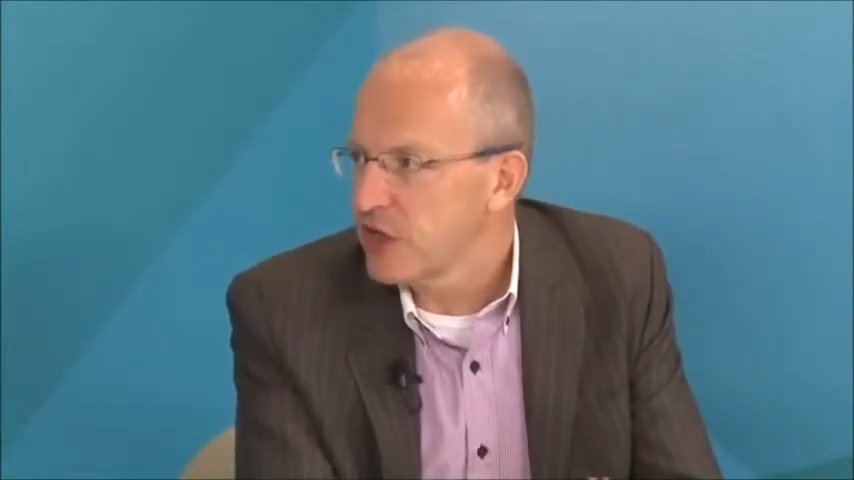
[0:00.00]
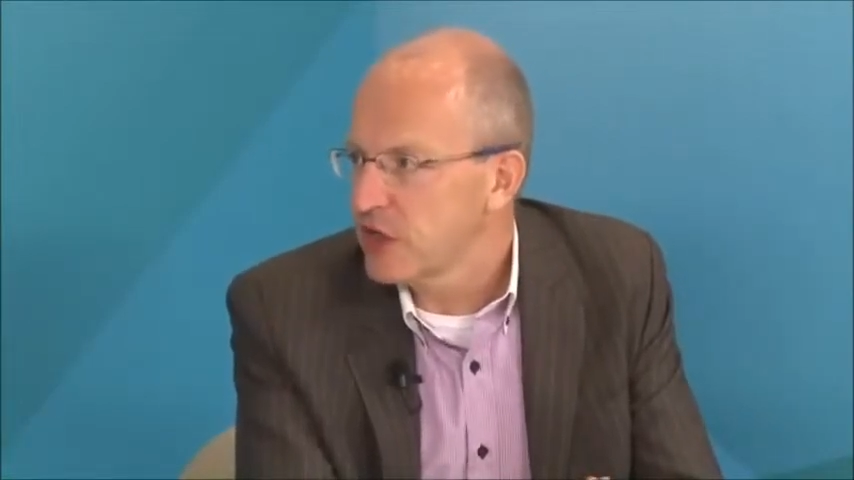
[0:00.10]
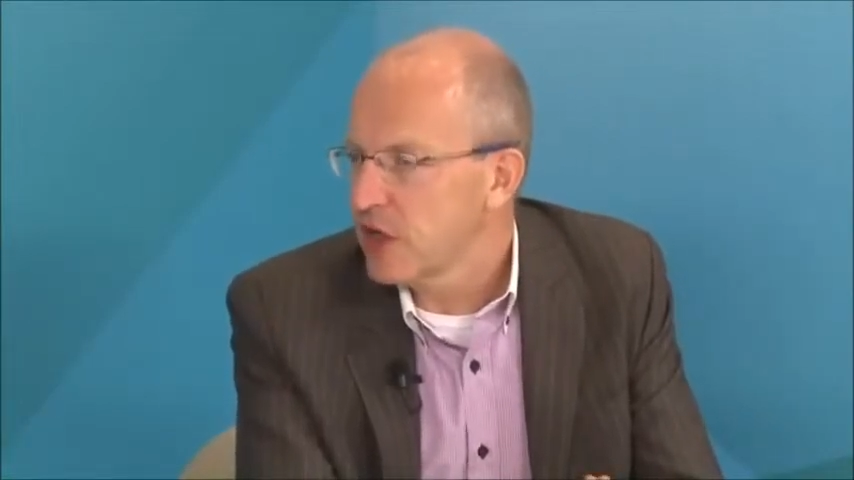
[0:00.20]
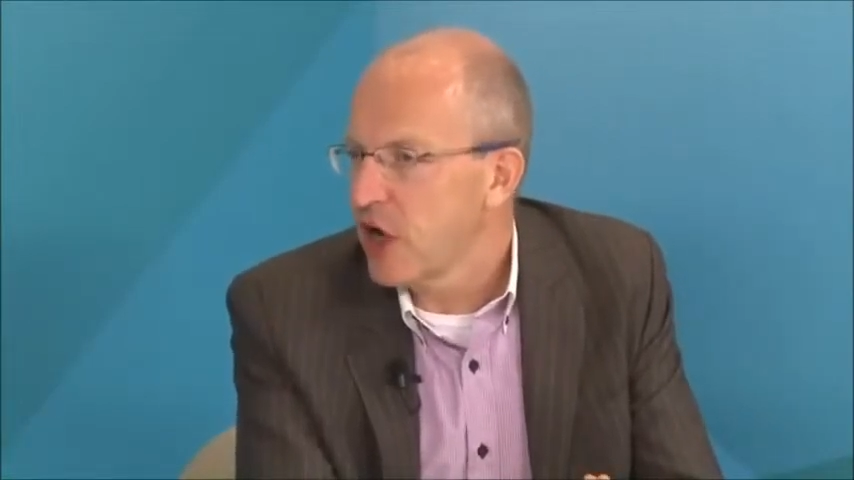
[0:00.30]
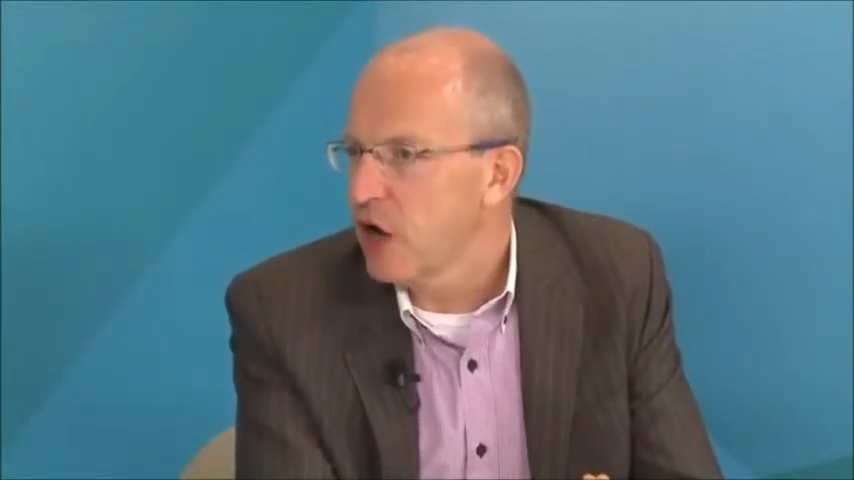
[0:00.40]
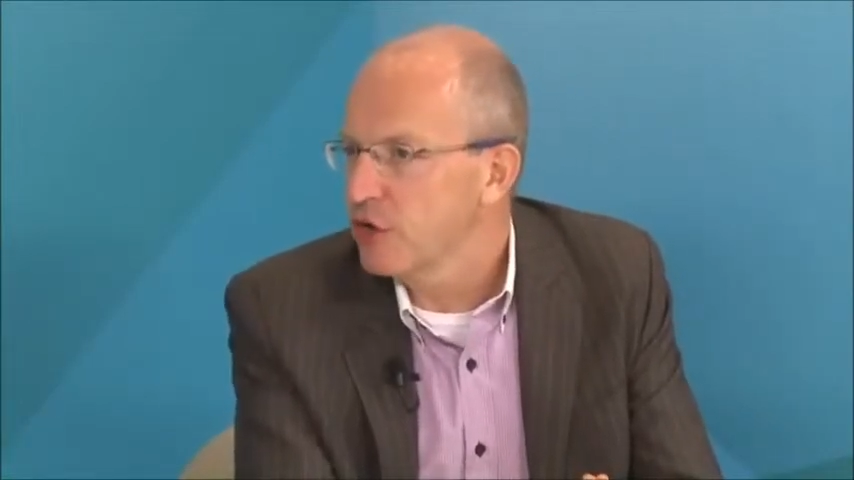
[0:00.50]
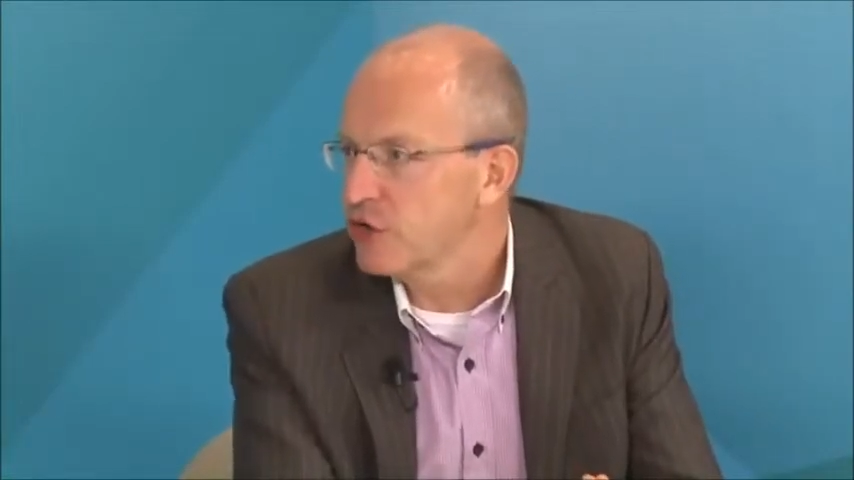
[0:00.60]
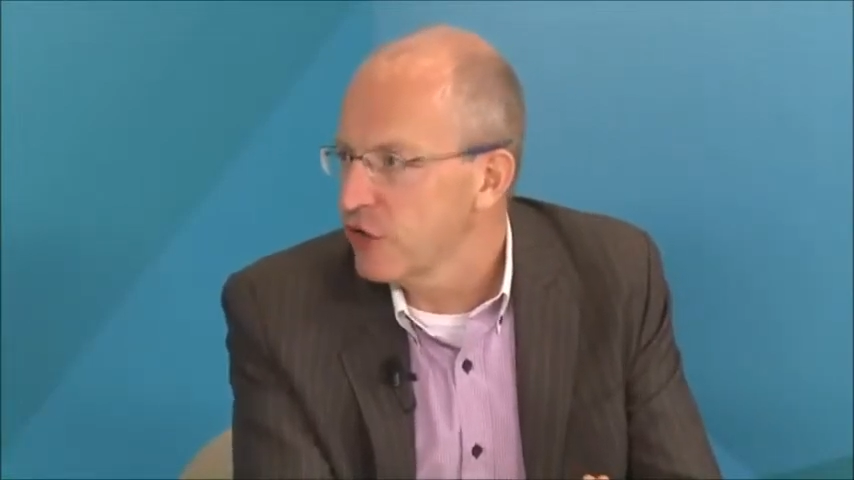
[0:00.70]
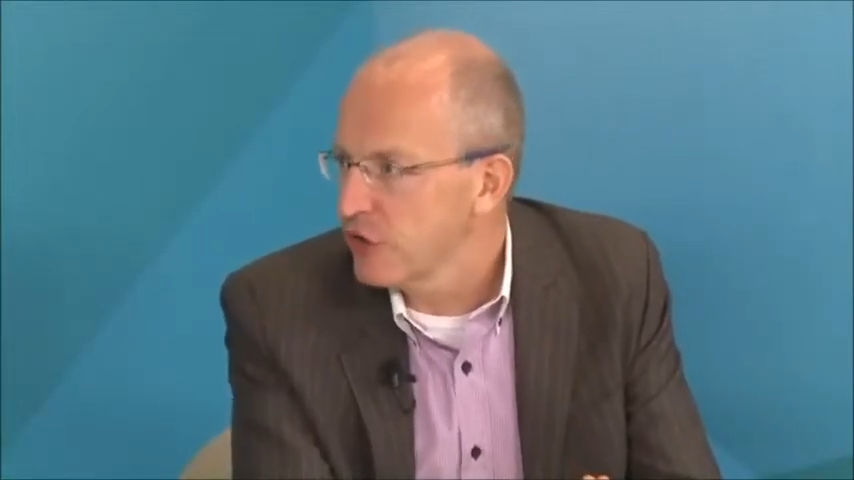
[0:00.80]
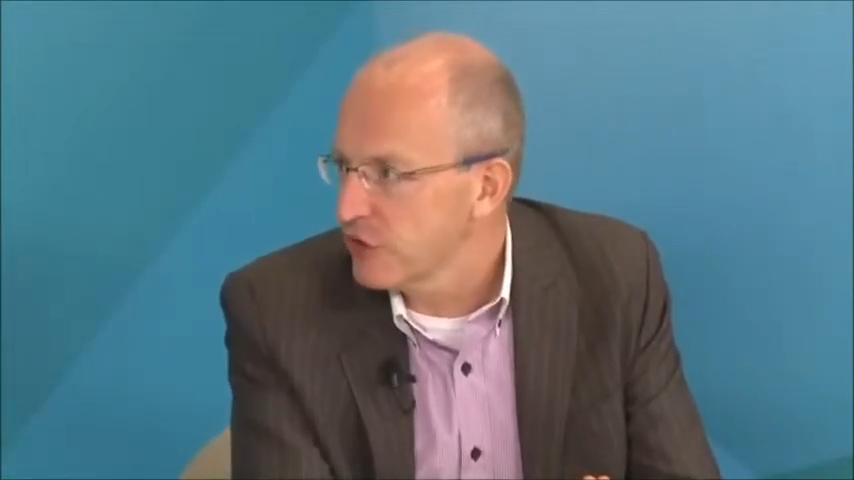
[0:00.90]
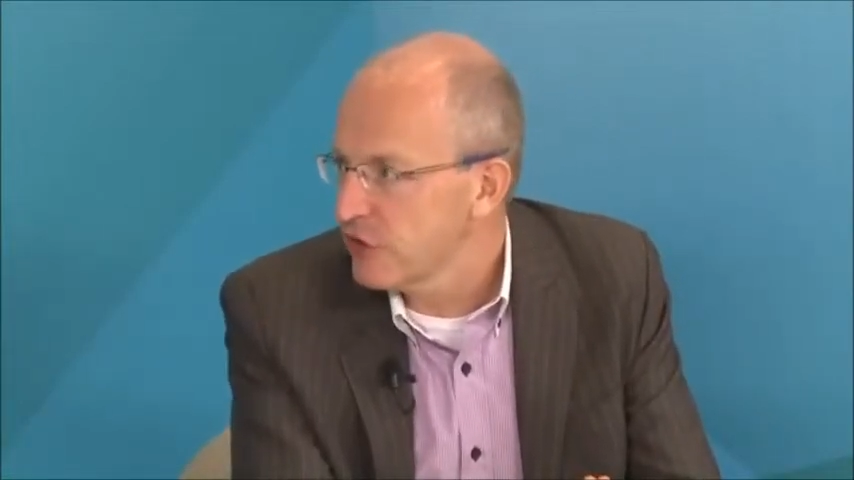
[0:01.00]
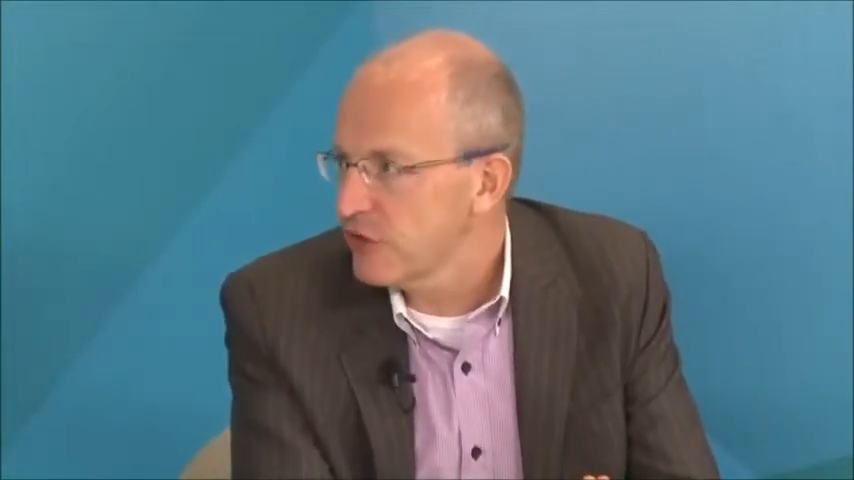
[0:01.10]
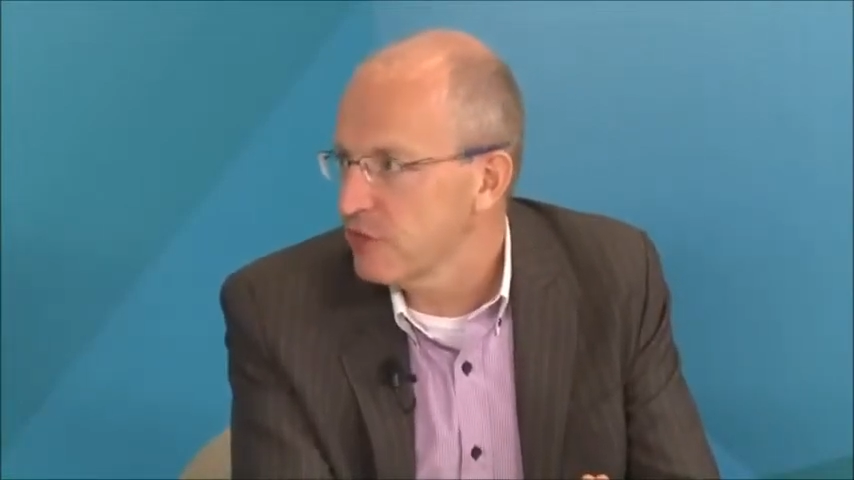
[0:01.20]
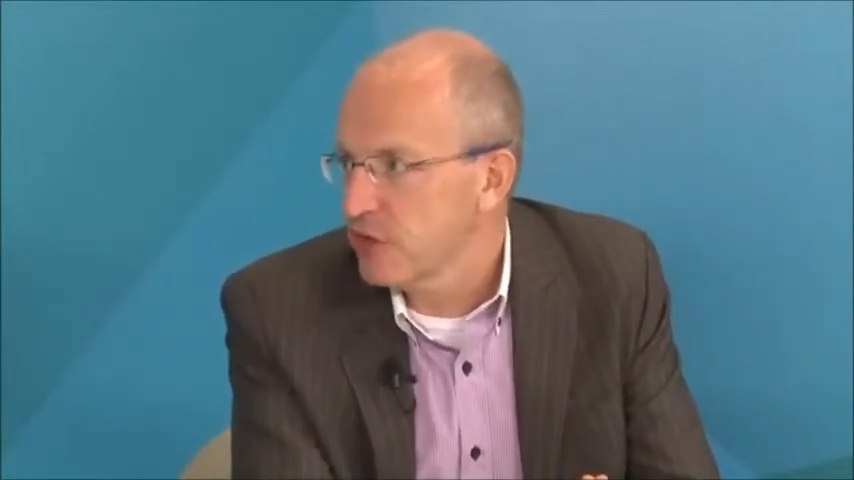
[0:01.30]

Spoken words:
that they outsource